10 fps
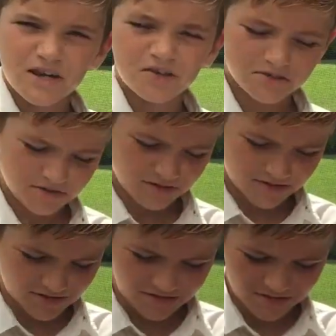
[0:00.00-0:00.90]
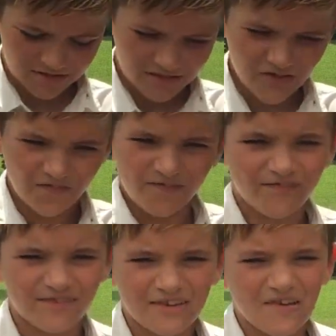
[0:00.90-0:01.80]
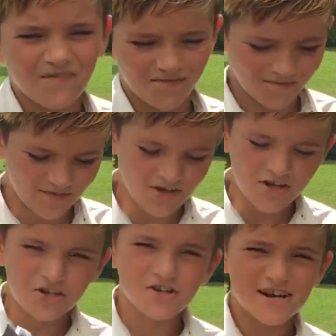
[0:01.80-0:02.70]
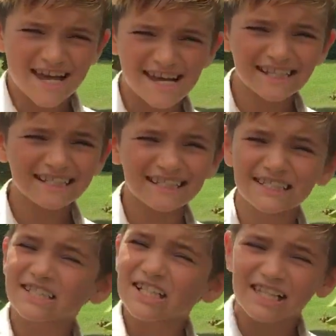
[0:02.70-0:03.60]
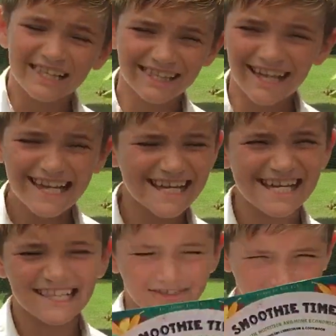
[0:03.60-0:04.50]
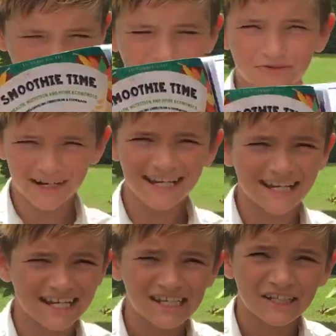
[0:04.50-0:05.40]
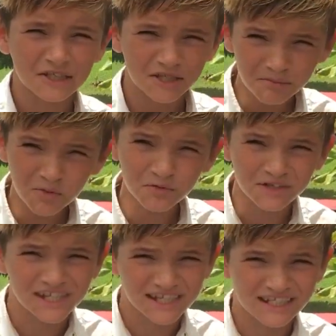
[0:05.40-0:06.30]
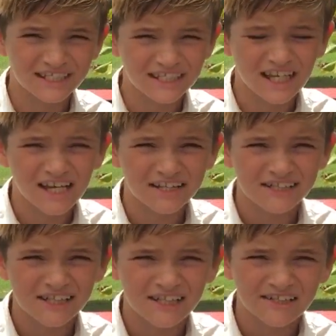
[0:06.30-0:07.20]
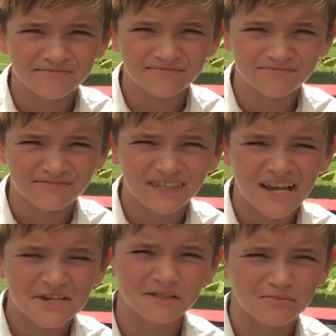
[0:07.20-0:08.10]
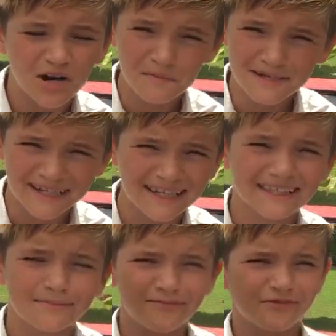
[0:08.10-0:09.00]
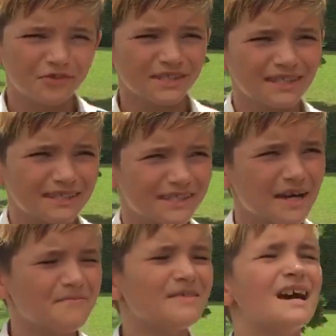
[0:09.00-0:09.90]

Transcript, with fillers: Well, if, if your kids like to drink smoothies, you should probably get them for them.